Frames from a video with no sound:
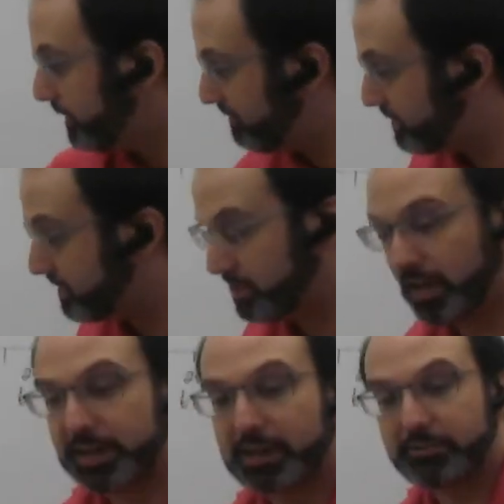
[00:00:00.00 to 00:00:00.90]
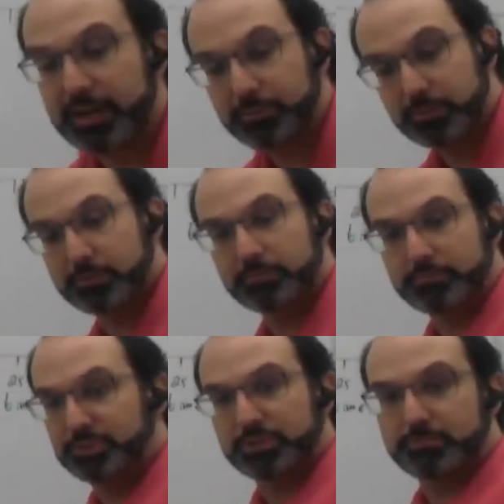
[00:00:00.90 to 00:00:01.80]
Everything's done now, right?
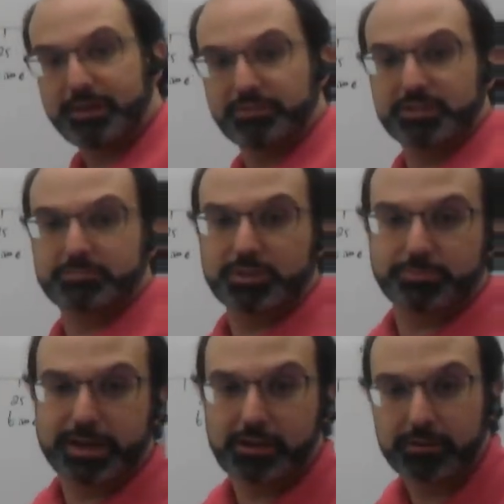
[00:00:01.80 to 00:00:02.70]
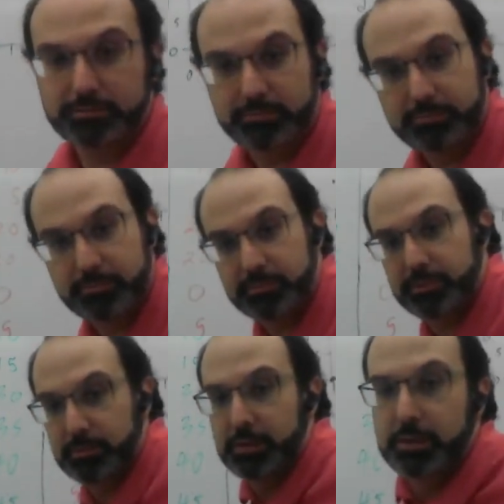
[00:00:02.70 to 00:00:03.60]
Everything's much better.
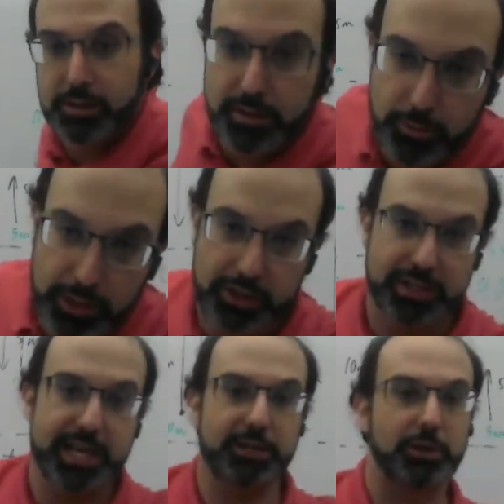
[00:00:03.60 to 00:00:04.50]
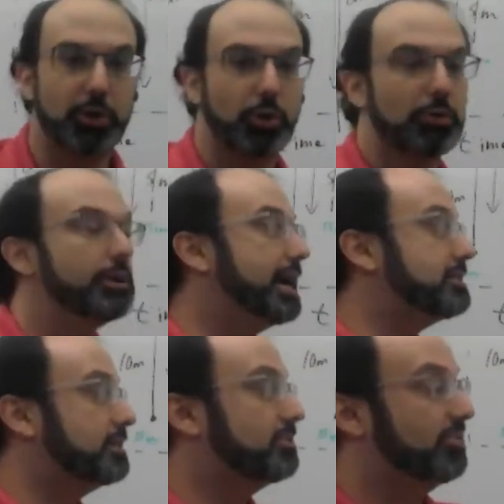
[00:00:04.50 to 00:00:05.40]
We look at that and go, oh,
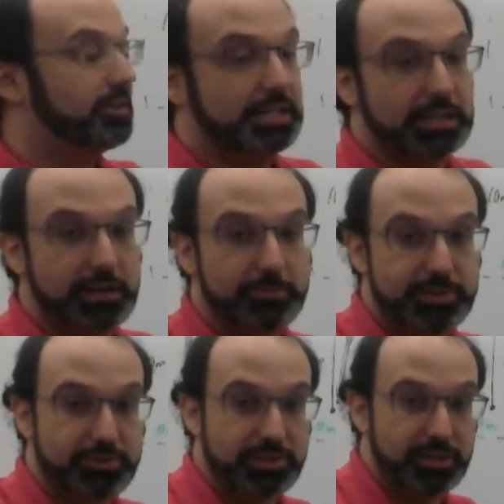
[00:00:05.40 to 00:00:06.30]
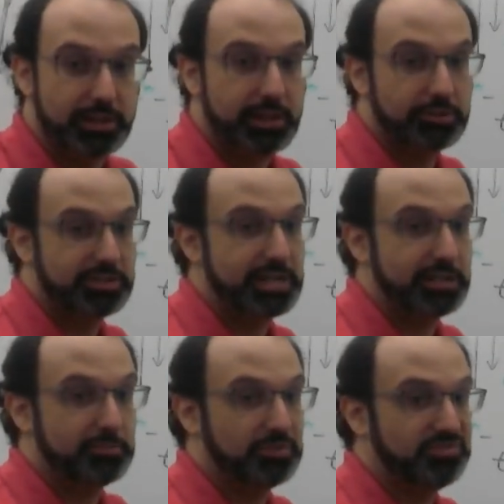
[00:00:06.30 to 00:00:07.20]
yes, that's very clear, Mr. C. I understand
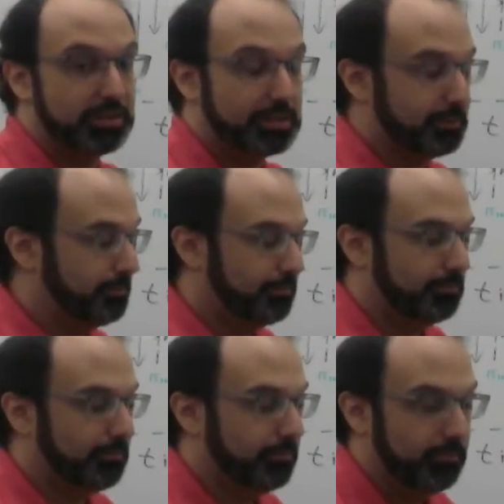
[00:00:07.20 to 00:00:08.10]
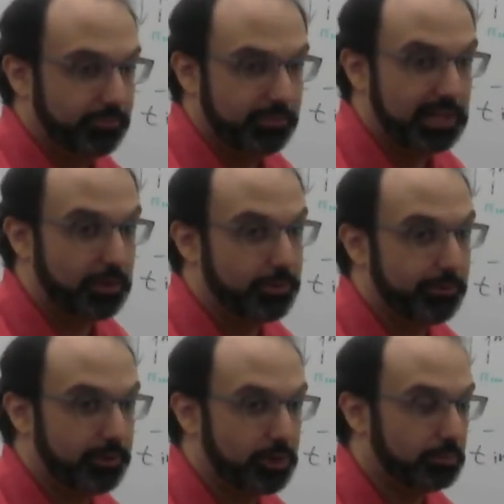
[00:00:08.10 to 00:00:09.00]
that perfectly. Yeah, you
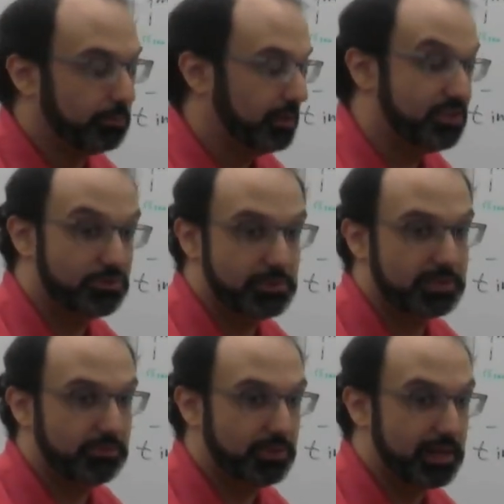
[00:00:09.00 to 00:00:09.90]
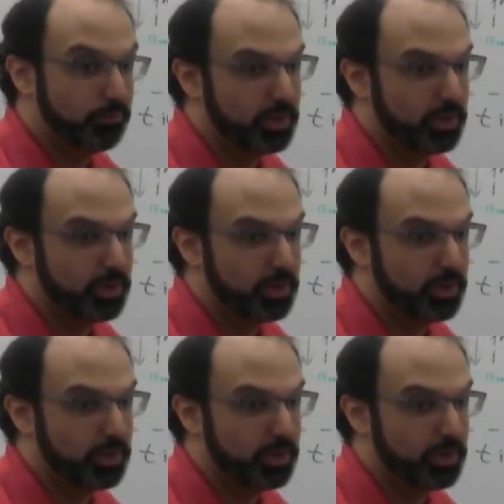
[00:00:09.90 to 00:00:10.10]
probably don't. And there's a reason for that. We're